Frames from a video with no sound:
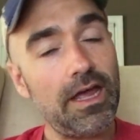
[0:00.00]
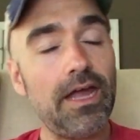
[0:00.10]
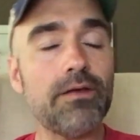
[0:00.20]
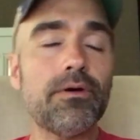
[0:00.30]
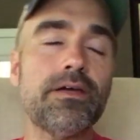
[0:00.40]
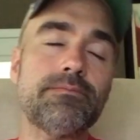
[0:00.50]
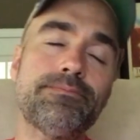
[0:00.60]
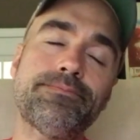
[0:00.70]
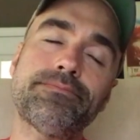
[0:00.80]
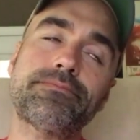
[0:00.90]
Anyway,
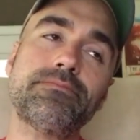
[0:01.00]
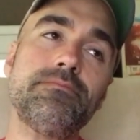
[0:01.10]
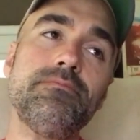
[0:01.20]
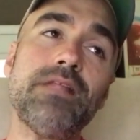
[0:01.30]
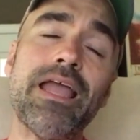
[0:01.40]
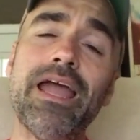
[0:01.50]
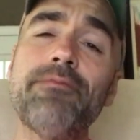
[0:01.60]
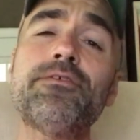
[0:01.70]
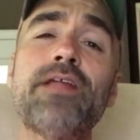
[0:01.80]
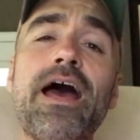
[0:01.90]

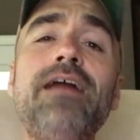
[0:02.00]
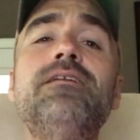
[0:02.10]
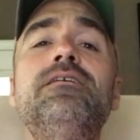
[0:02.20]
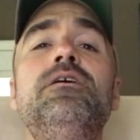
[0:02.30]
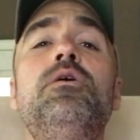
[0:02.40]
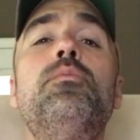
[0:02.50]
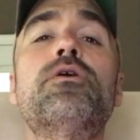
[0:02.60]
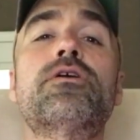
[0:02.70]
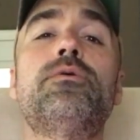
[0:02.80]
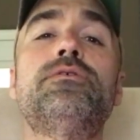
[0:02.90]
after that,
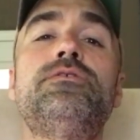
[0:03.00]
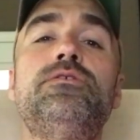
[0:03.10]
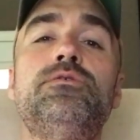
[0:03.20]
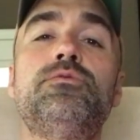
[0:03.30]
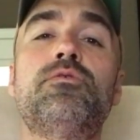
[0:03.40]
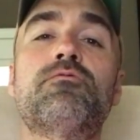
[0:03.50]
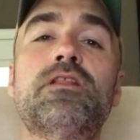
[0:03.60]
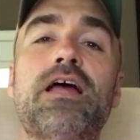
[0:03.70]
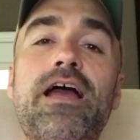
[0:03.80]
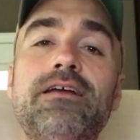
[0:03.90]
we're going to
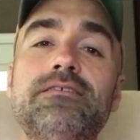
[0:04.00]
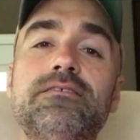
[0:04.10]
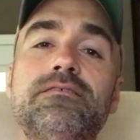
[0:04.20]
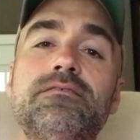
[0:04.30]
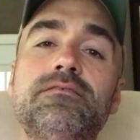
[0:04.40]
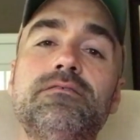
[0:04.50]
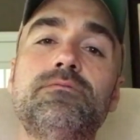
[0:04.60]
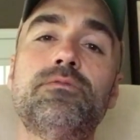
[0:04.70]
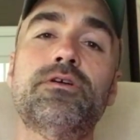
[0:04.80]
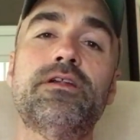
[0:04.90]
relax.
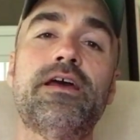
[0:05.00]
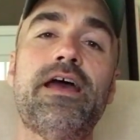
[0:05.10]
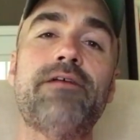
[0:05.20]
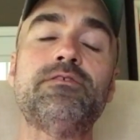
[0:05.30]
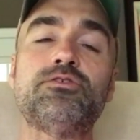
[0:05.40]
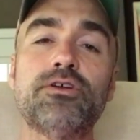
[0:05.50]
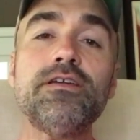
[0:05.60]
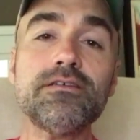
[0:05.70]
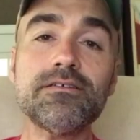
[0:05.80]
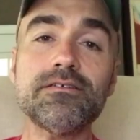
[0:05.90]
We're going to have a
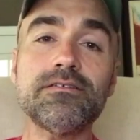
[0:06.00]
drink.